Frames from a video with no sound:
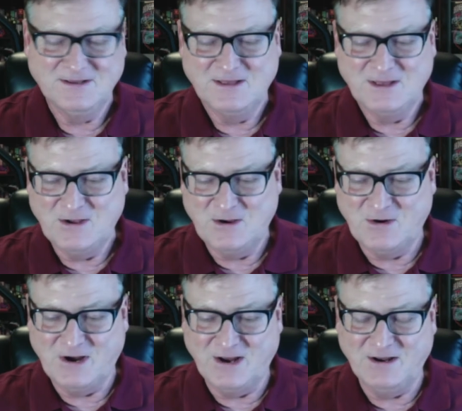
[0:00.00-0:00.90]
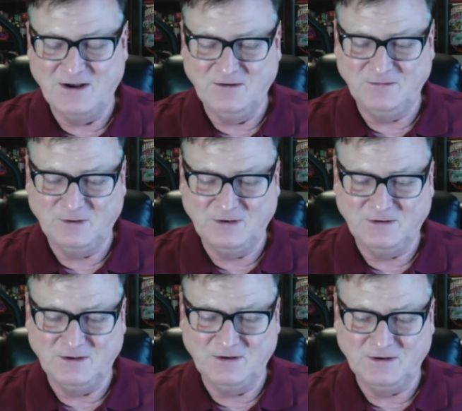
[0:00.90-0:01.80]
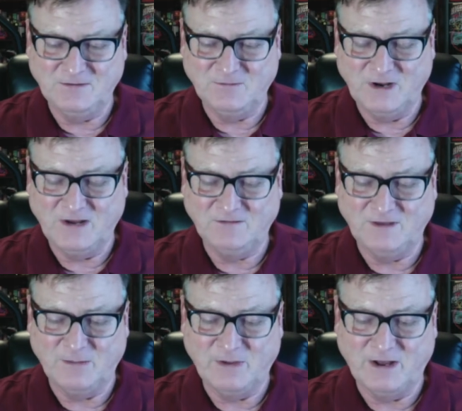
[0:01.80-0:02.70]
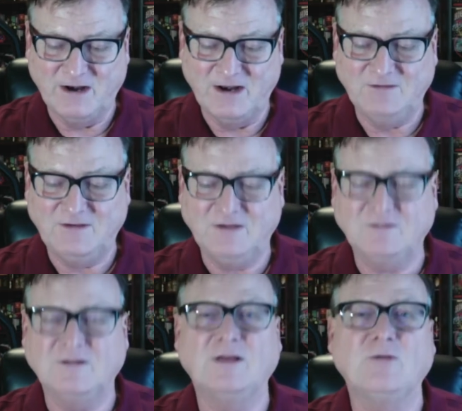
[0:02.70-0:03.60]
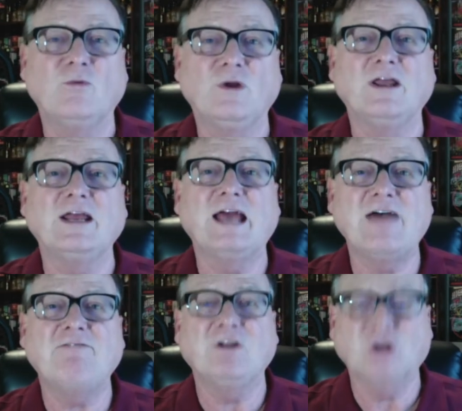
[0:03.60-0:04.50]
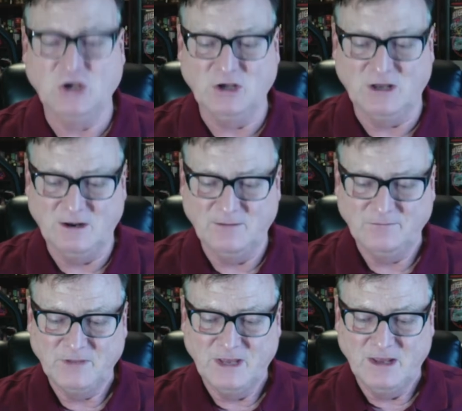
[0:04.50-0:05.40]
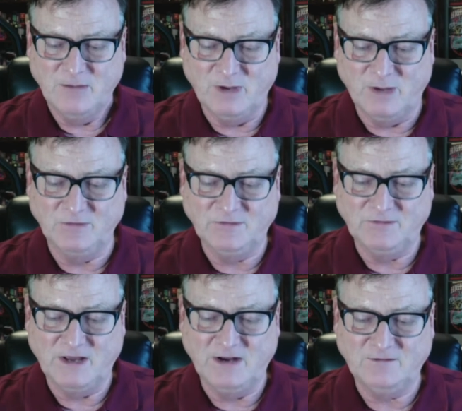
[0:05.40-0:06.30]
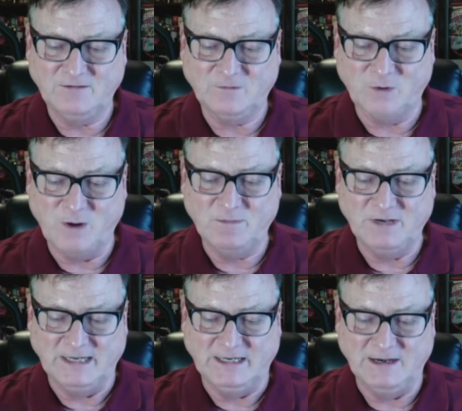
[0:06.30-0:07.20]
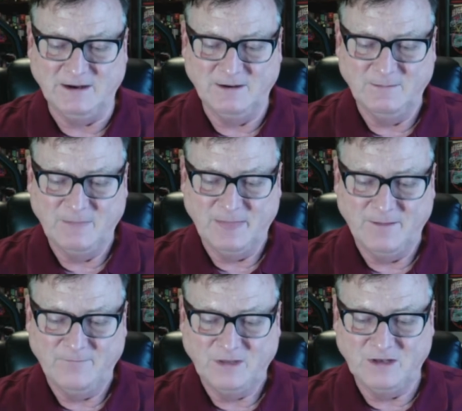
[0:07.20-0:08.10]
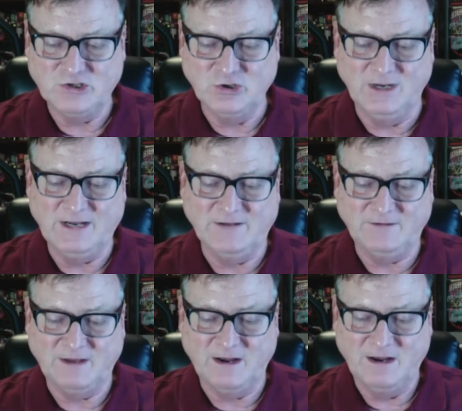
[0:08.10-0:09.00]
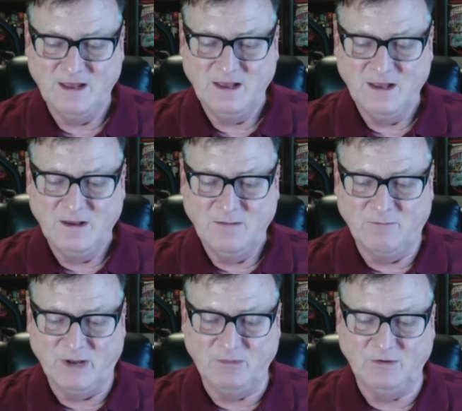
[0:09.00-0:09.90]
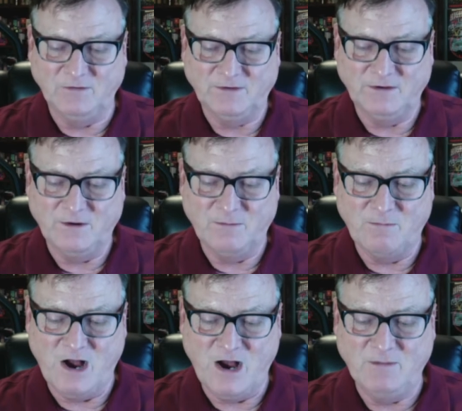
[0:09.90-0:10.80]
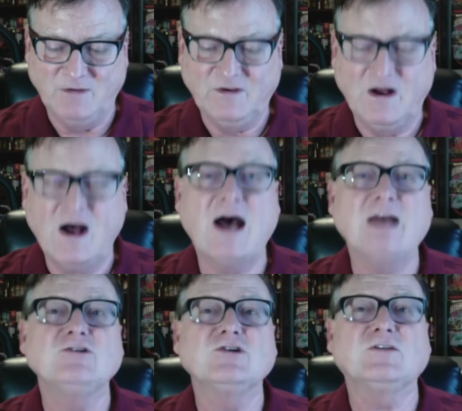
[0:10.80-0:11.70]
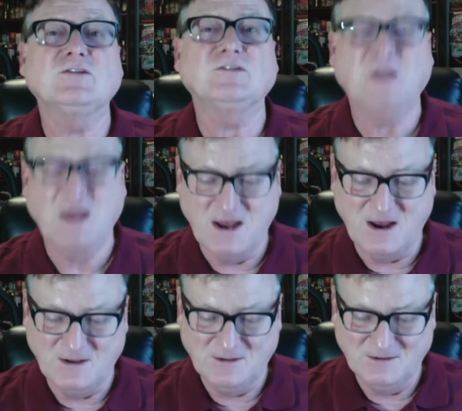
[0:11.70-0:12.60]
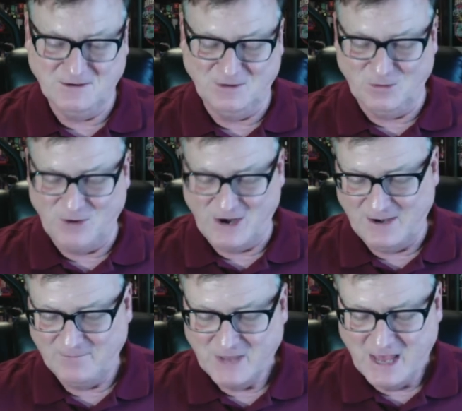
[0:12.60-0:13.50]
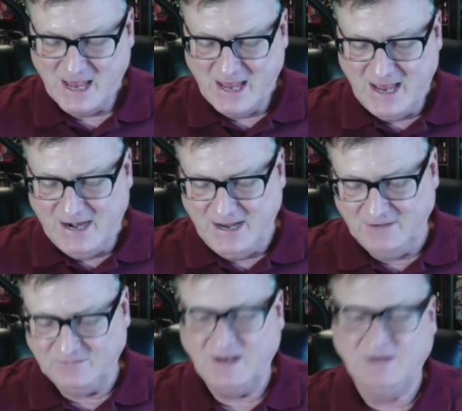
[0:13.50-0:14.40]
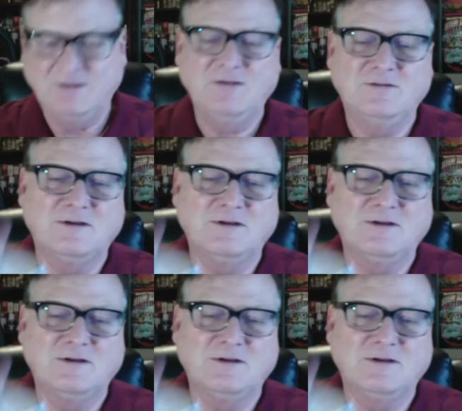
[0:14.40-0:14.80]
All right, now here's what Ricky said about it. It's actually really effing good. Bubbles said it's scrump-dilly. And Julian said, Bubbles, your mom is hot, just saying. All right. And it's got these